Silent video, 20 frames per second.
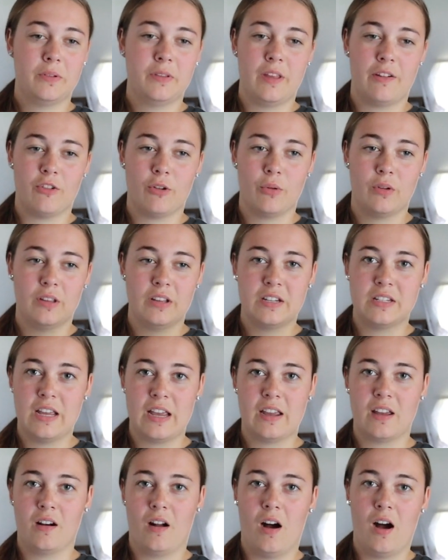never really
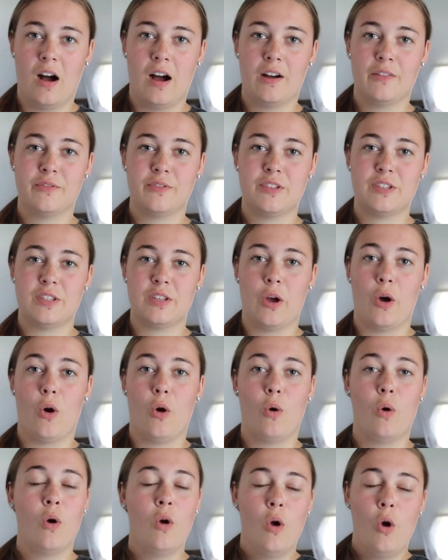take it off,
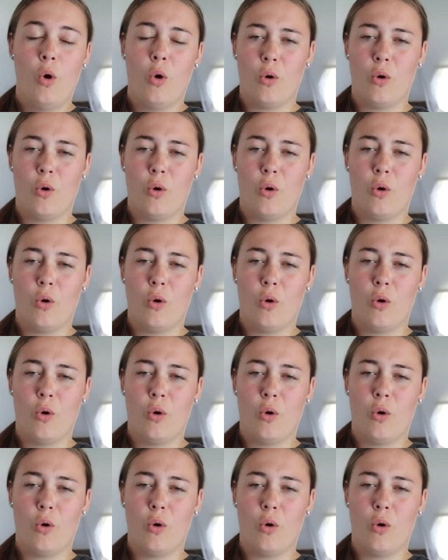so,